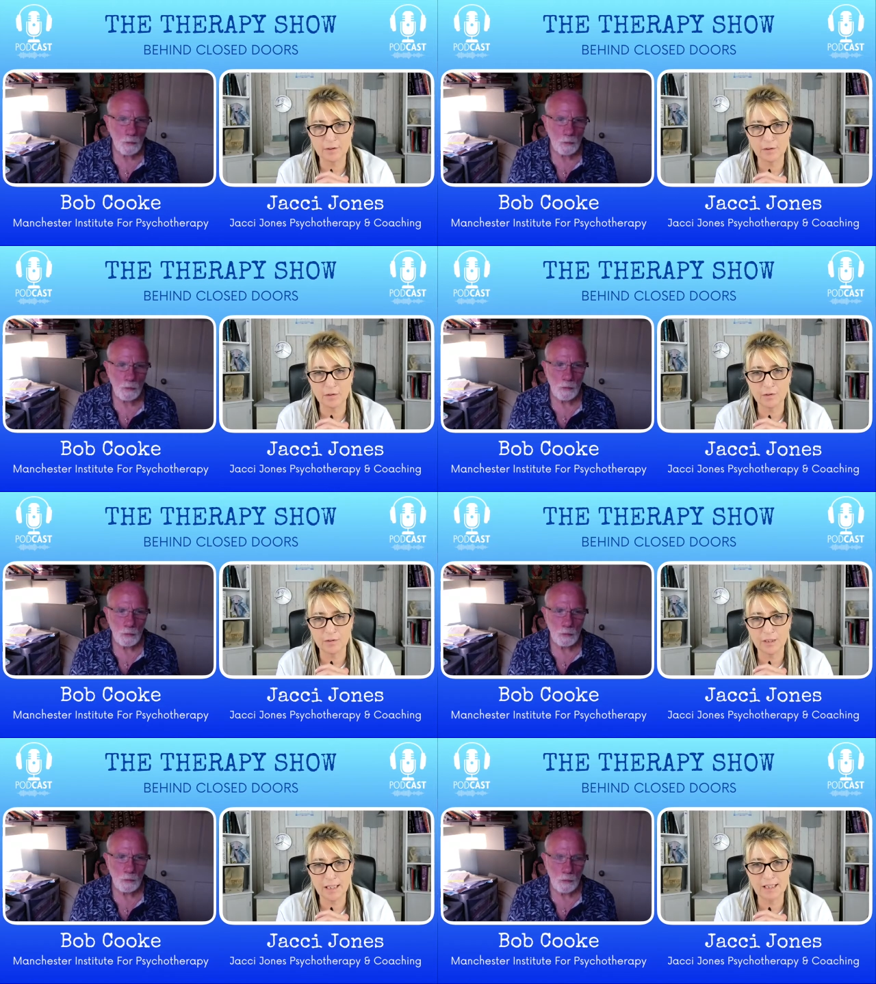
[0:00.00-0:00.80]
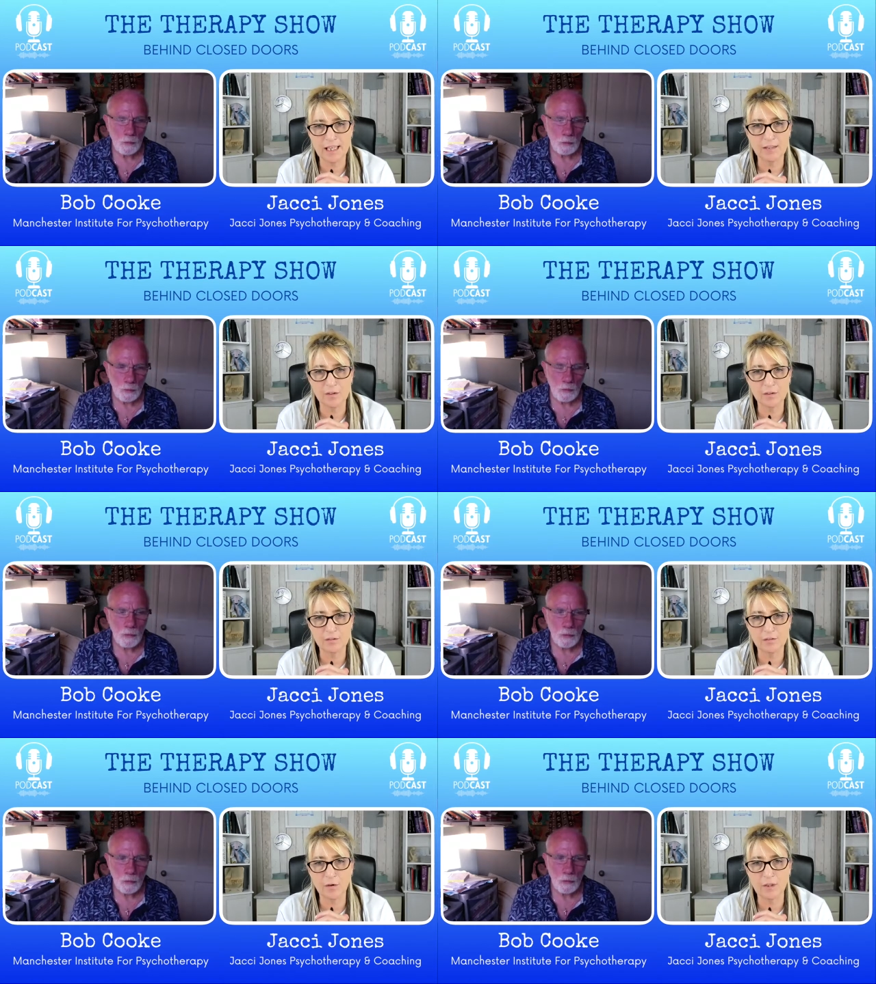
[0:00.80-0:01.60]
Speaker 1: you know, in the
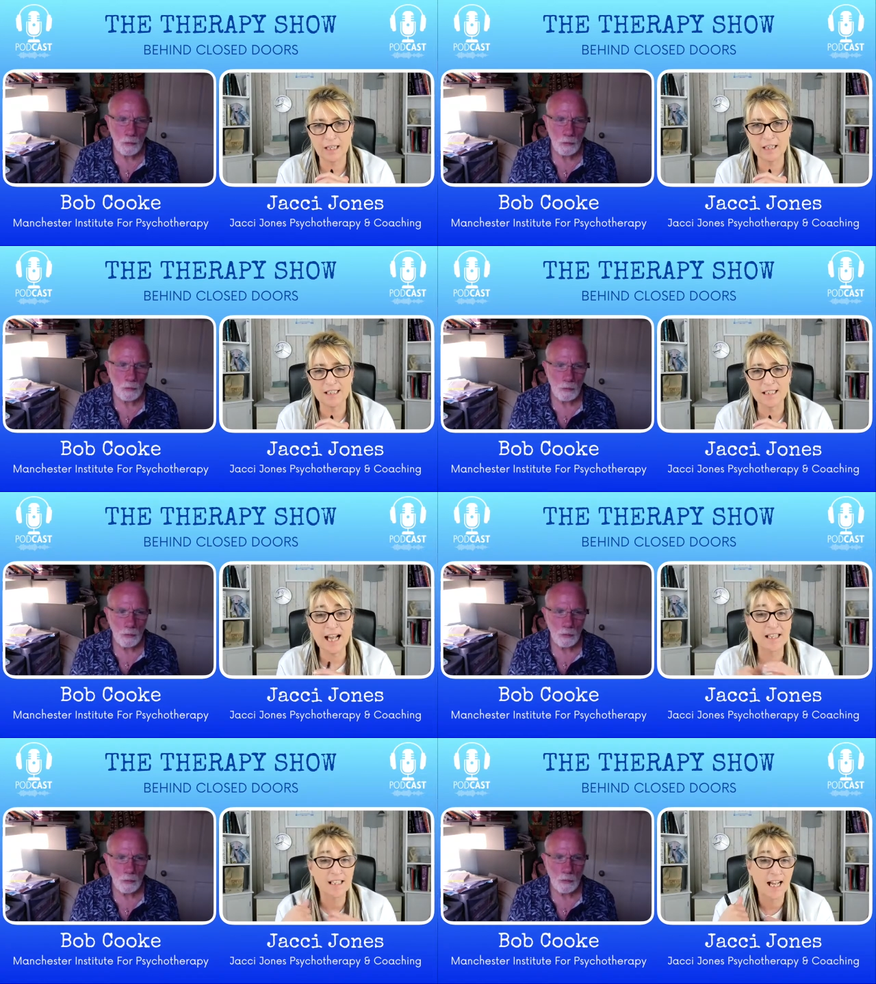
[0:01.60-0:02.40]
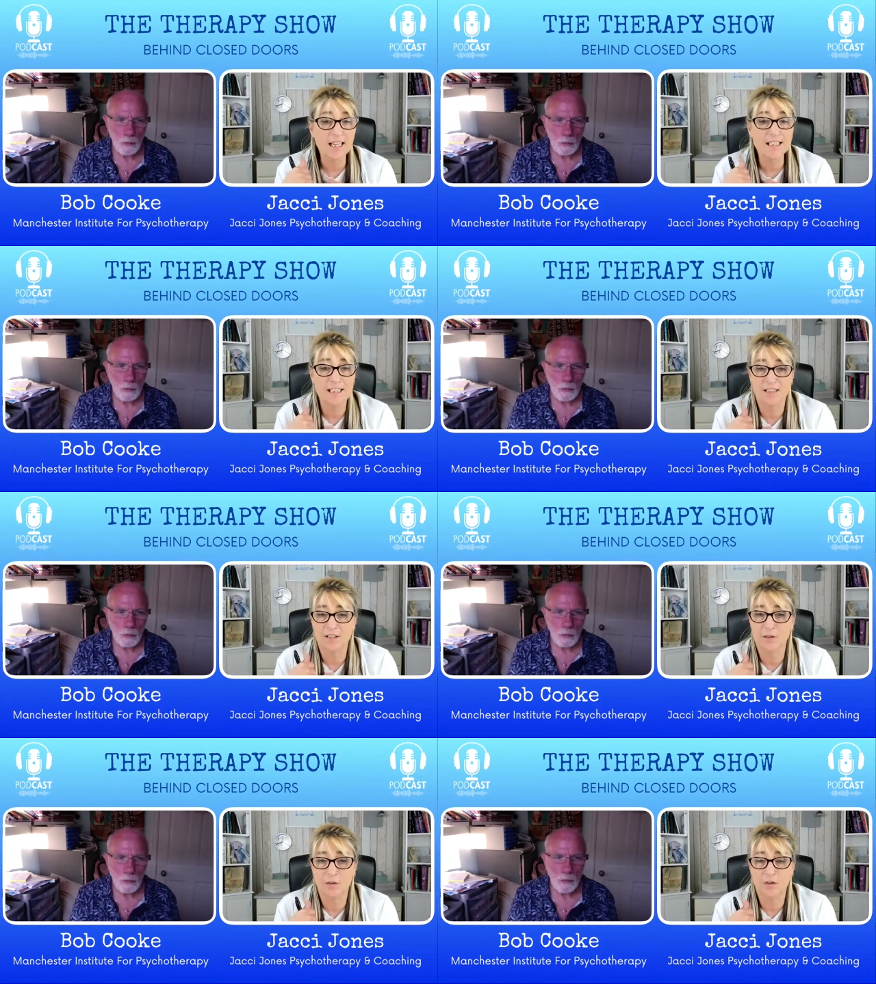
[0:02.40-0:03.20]
locality. I, I did
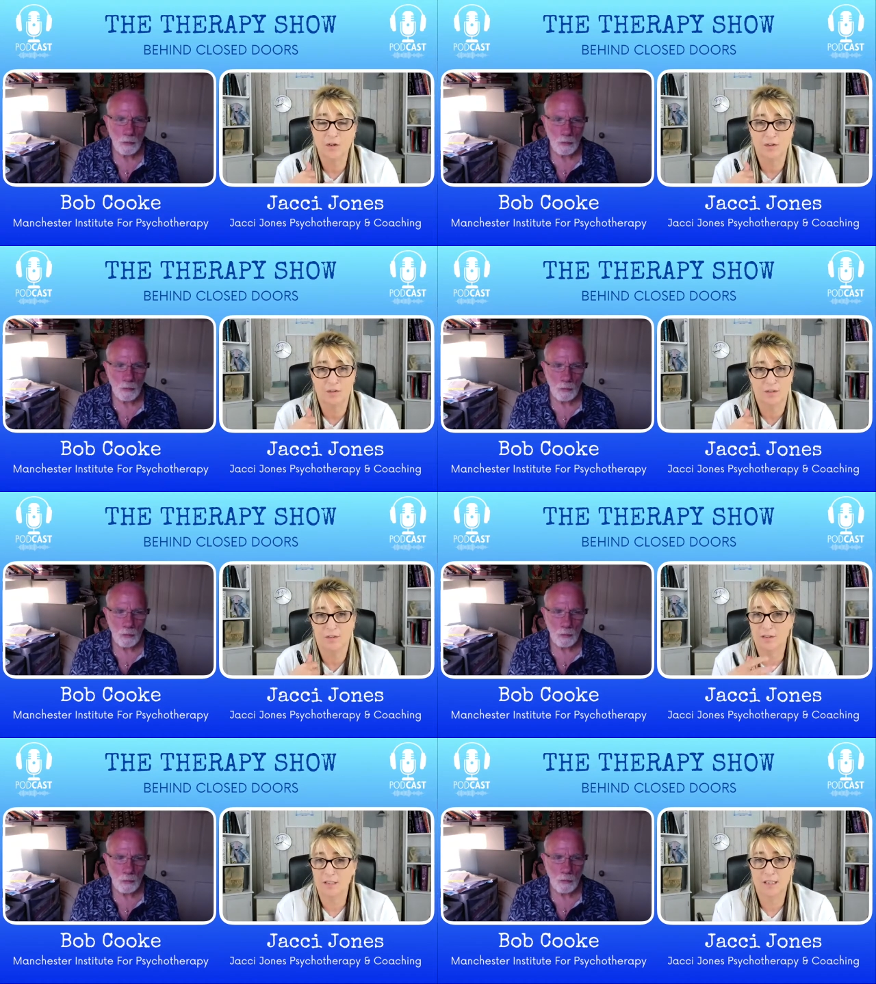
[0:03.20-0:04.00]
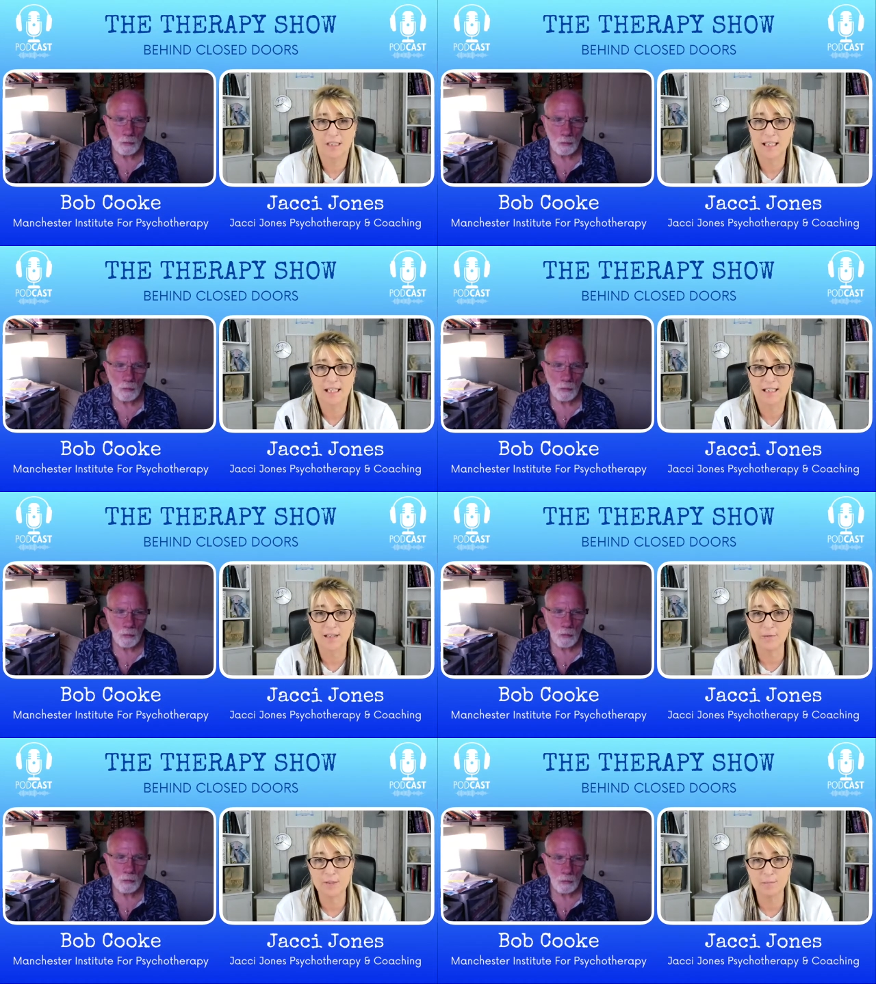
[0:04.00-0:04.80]
the low cost clinic.
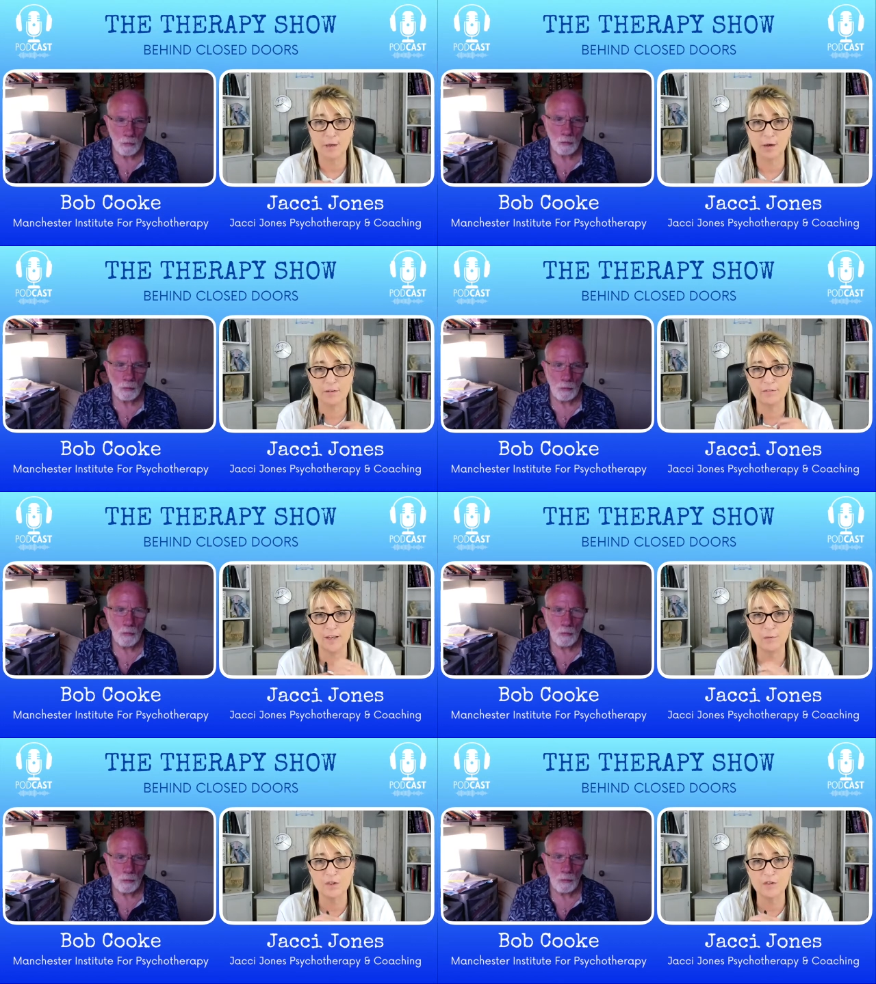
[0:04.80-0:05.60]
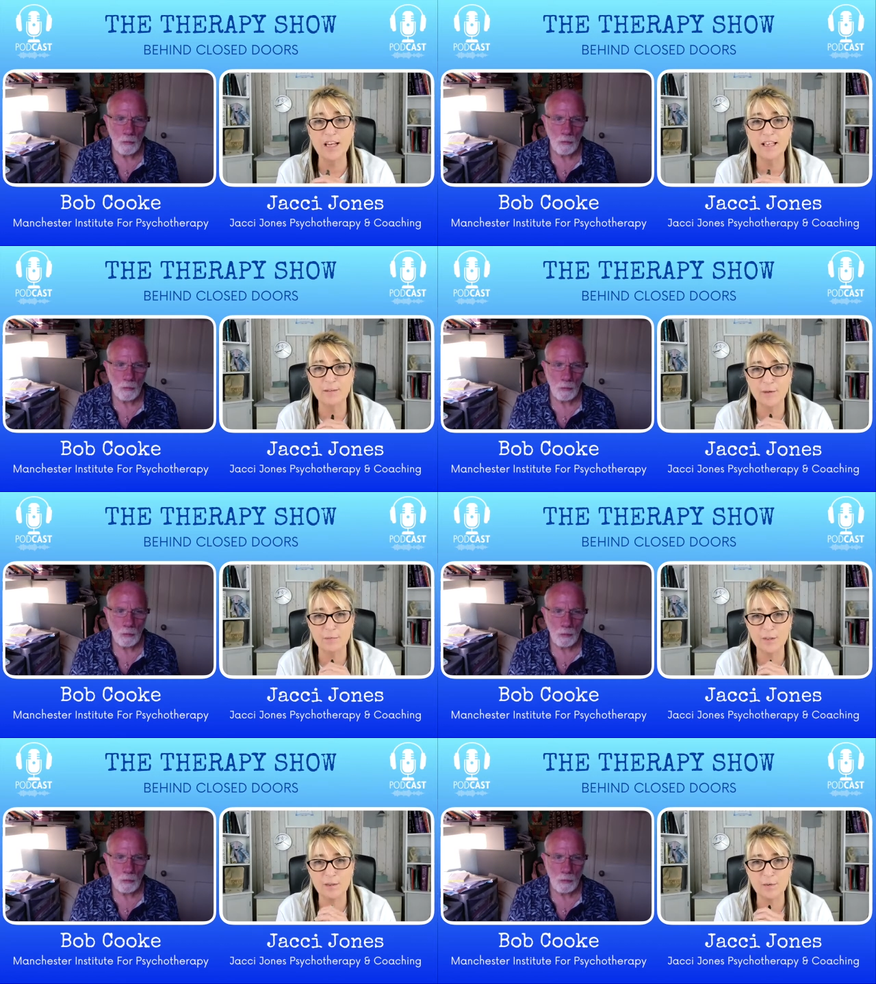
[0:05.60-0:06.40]
That was part of our training when
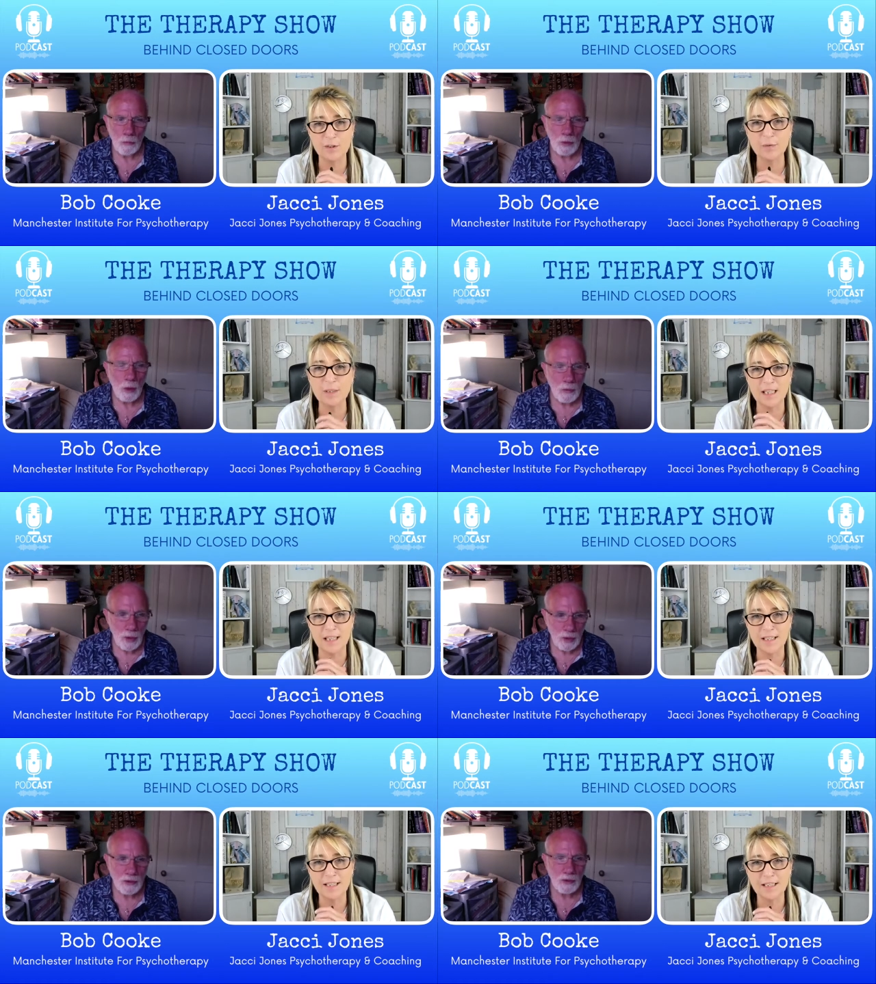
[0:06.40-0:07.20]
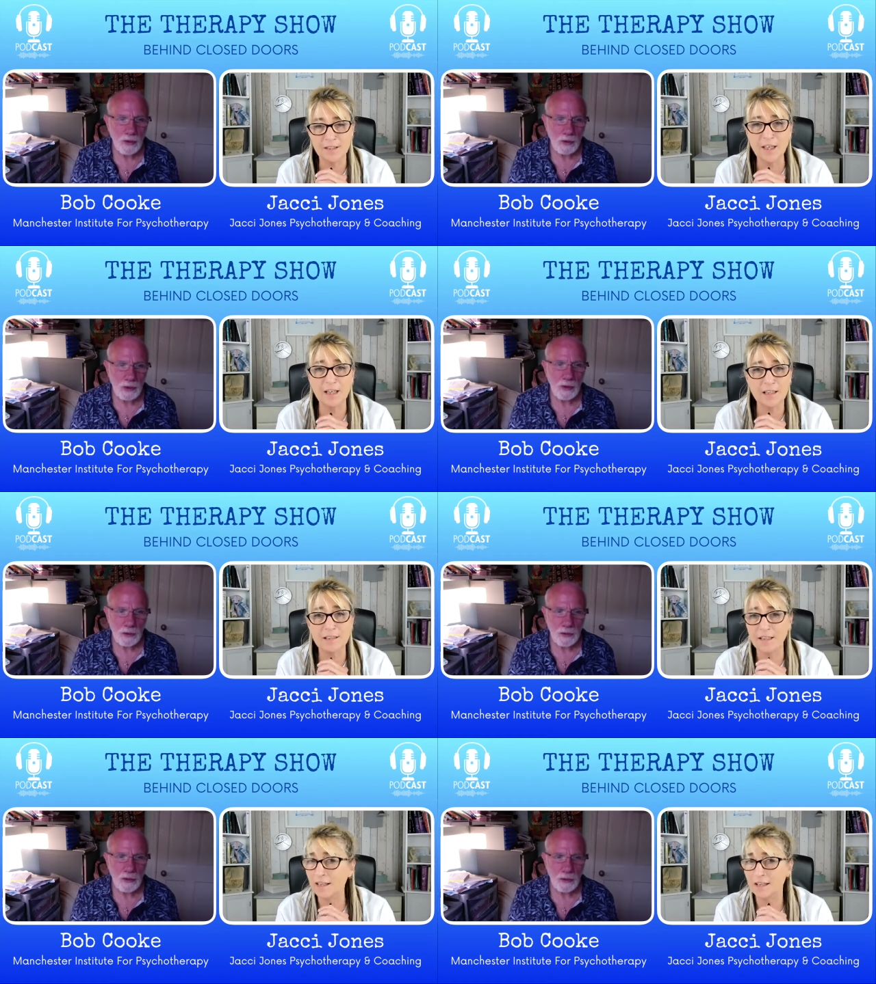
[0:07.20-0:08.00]
we were oh, doing oh, yeah,
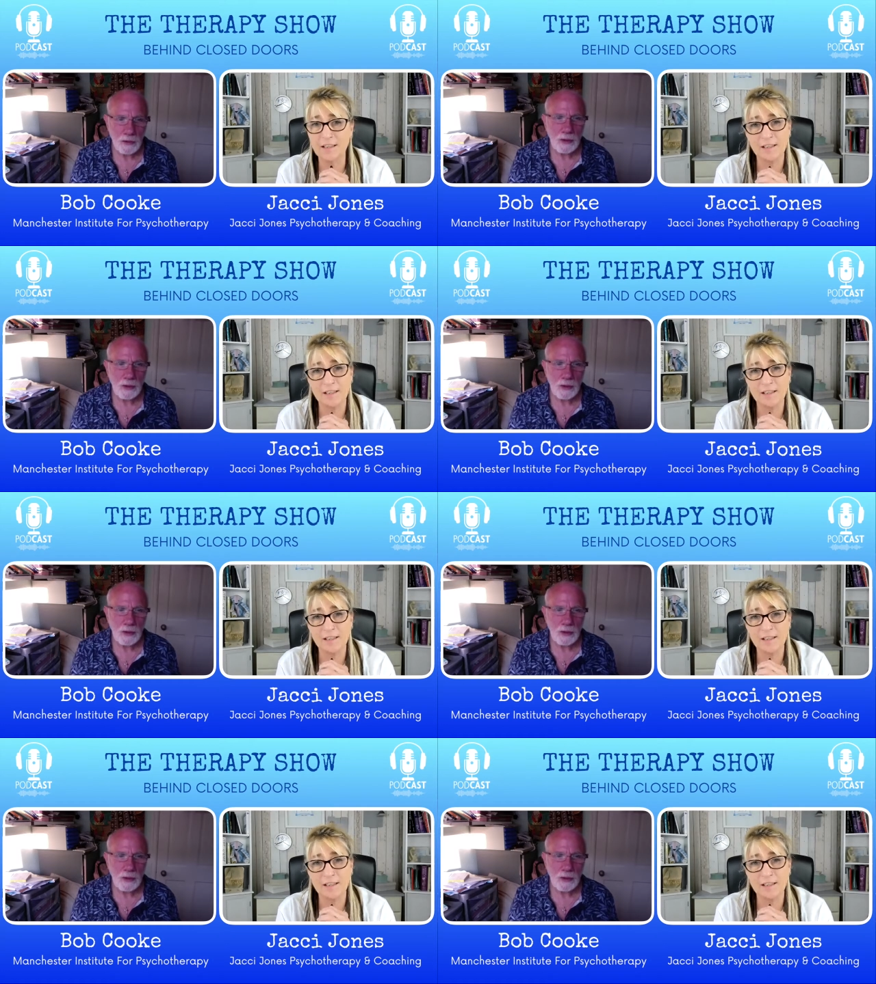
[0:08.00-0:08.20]
yeah.